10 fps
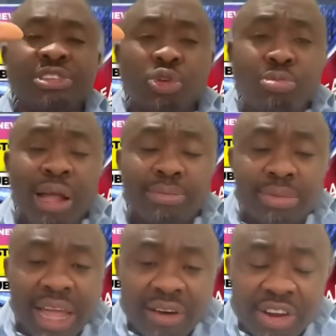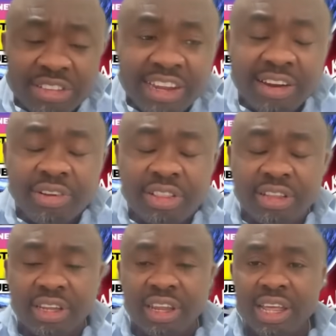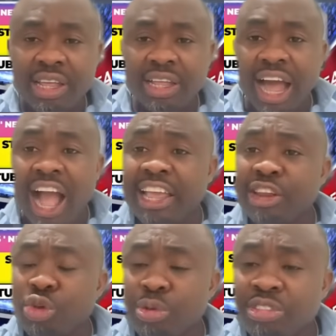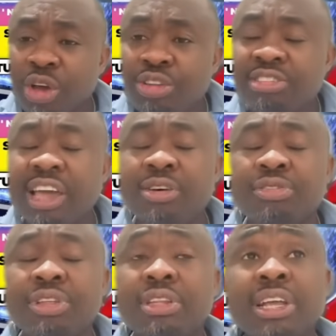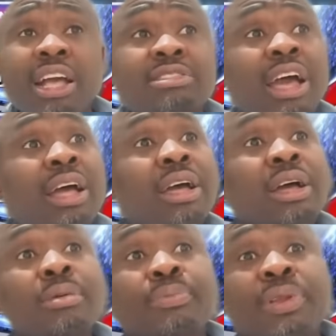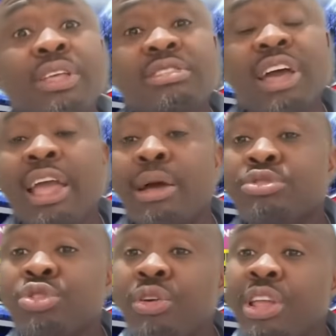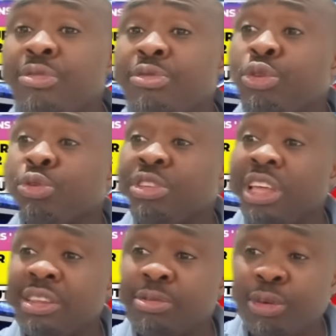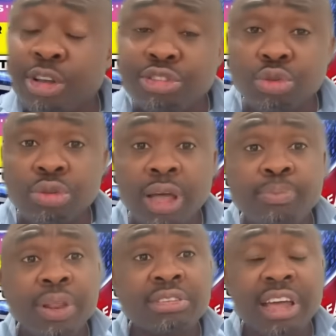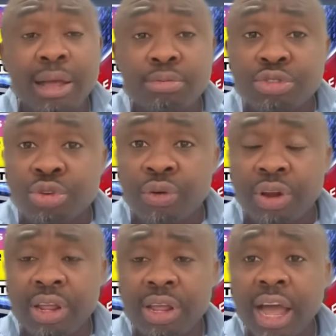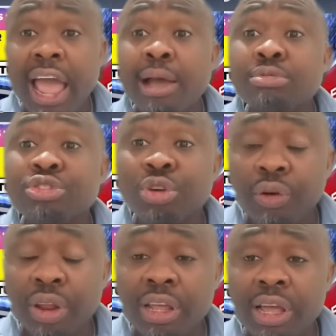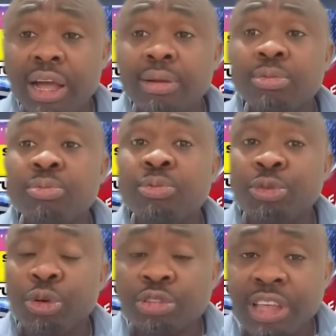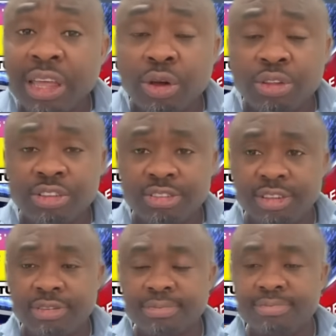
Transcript: woman narrated everything. How can you be saying all this kind of thing? The guy said, "Please, I am sorry. If you've seen the voice note, please, I am sorry. I am sorry for saying all these things."